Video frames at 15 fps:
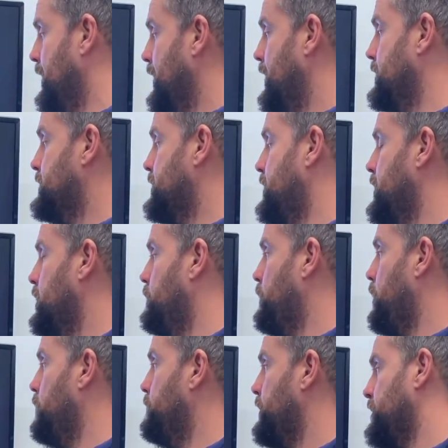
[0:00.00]
into the
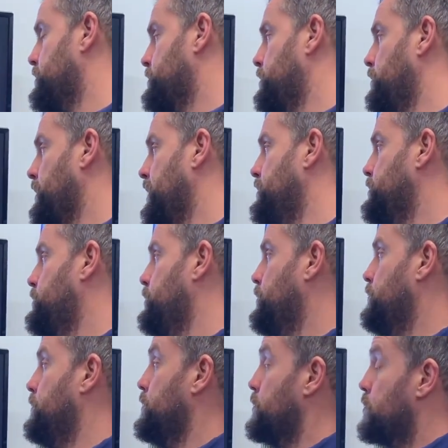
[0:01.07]
aerobic stroke
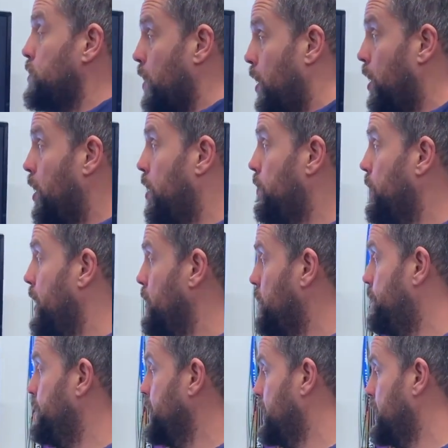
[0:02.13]
endurance. So heart rate up and